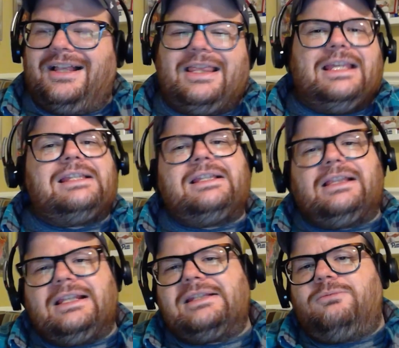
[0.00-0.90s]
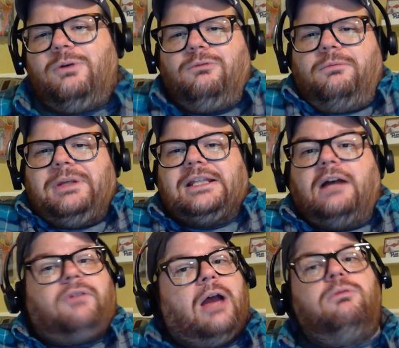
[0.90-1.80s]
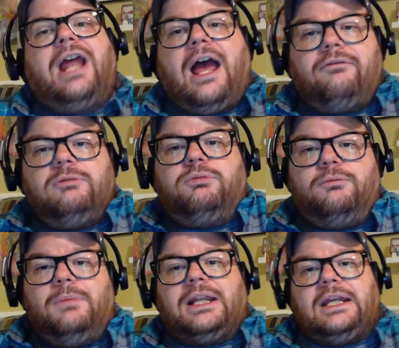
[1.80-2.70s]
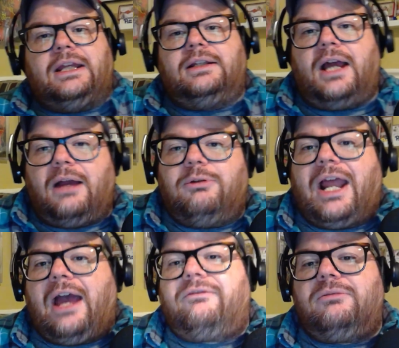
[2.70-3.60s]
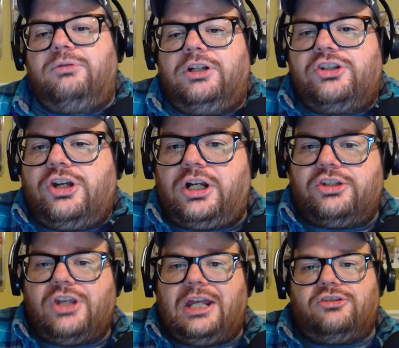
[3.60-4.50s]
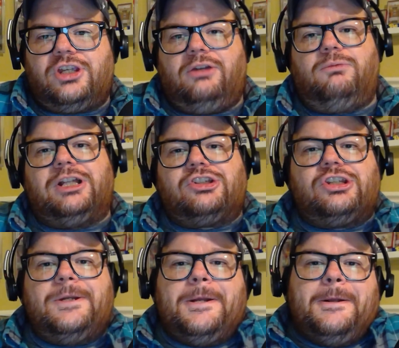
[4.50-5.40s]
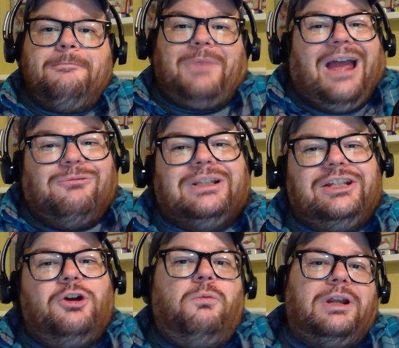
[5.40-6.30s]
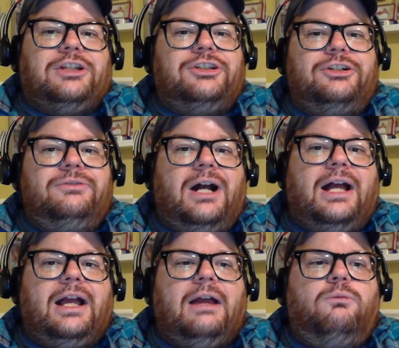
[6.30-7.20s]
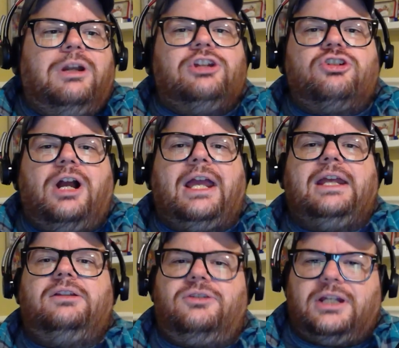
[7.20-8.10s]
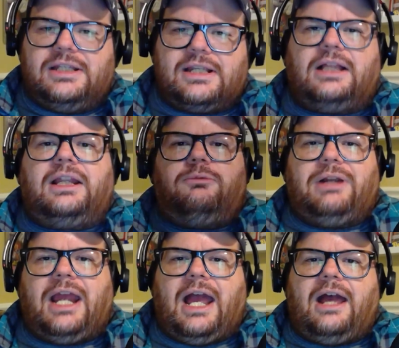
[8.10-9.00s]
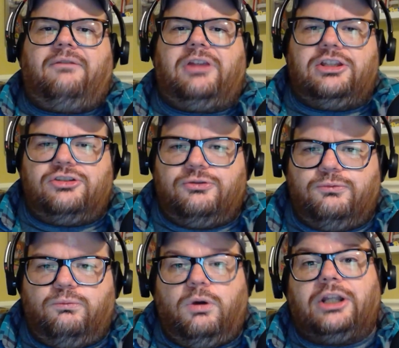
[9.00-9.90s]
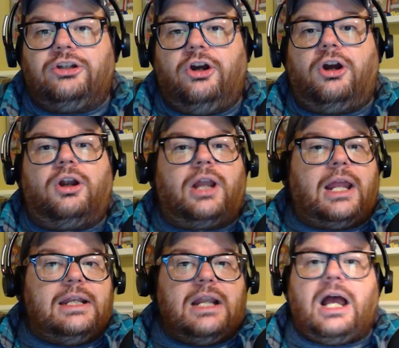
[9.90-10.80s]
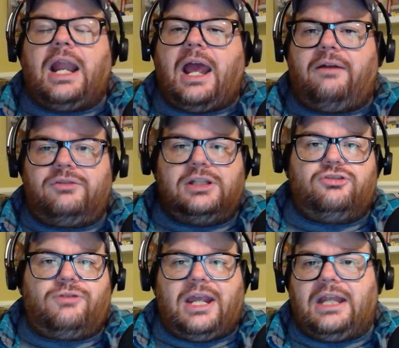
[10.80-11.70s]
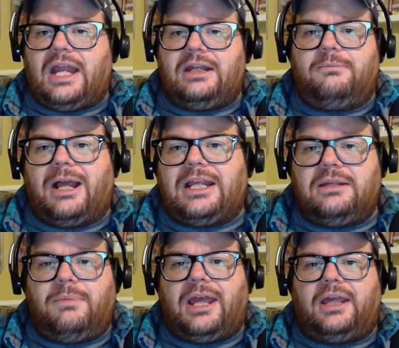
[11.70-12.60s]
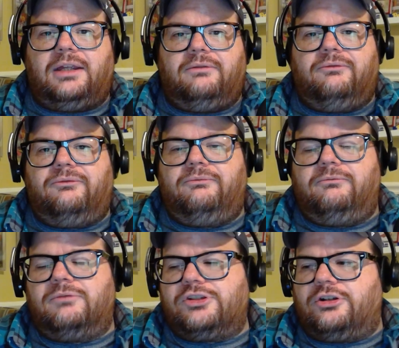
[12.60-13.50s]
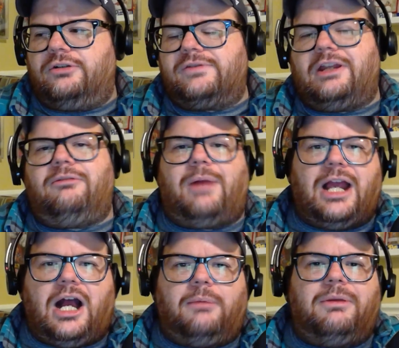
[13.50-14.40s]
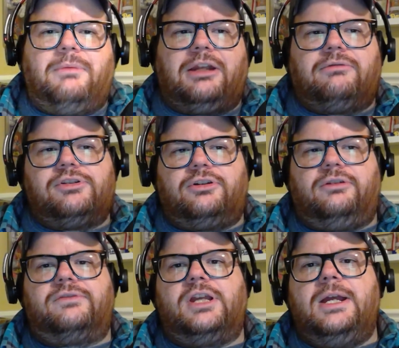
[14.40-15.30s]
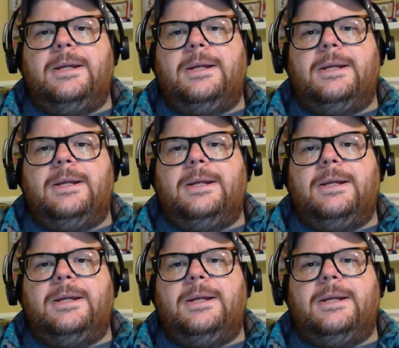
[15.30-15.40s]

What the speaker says: This one would be tough. I would have to put money in. I would have to put a chunk of change in, which I really don't want to do. I want to try and consolidate what I have into one card and not have to drain any of my eBay reserves, any of my hobby money reserves.